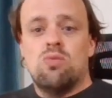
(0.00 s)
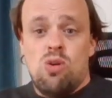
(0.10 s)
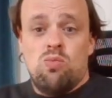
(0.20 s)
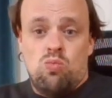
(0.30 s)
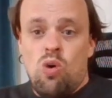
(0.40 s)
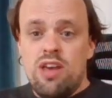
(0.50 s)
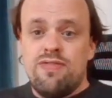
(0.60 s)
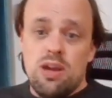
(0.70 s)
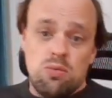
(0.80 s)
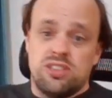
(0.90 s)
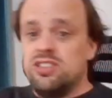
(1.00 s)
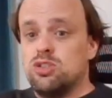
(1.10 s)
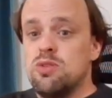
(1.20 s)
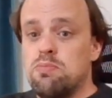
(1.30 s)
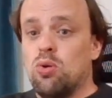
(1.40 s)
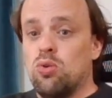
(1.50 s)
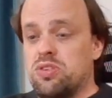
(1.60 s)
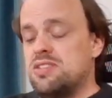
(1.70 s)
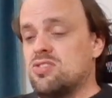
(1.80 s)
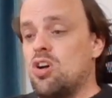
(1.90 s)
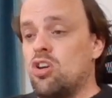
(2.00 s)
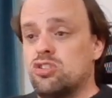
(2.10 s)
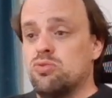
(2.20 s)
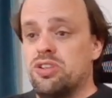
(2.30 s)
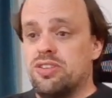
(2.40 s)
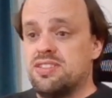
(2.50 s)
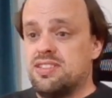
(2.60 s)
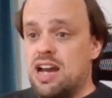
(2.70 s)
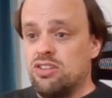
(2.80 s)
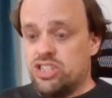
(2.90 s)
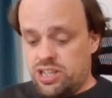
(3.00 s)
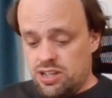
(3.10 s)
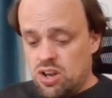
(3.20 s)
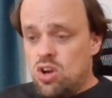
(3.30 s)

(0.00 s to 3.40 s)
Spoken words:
Well, what if I wanted to import these onto another style sheet?